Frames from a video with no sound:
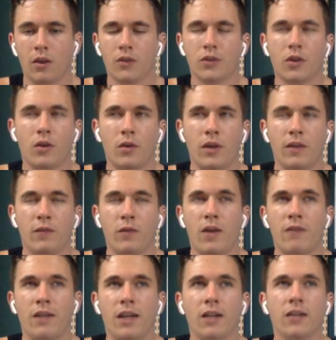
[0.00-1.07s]
So if you
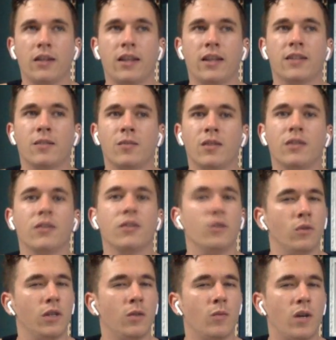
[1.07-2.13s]
have an inkling that someone isn't
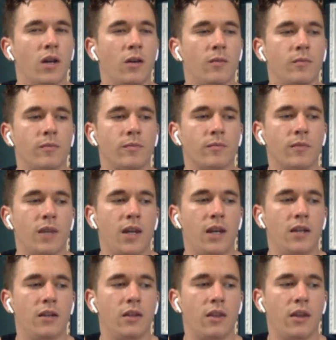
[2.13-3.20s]
doing well
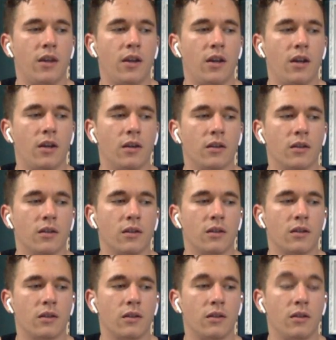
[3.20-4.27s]
and they're
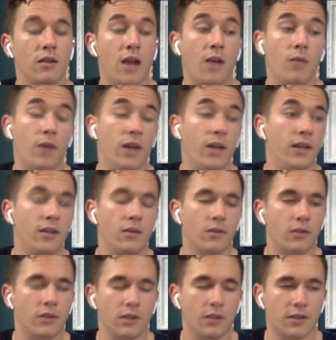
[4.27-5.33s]
not ready or
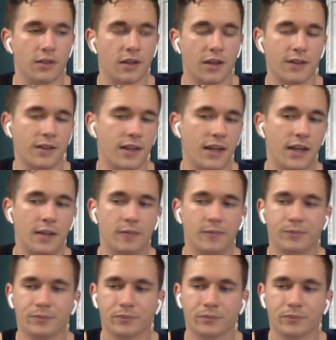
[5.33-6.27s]
to discuss that,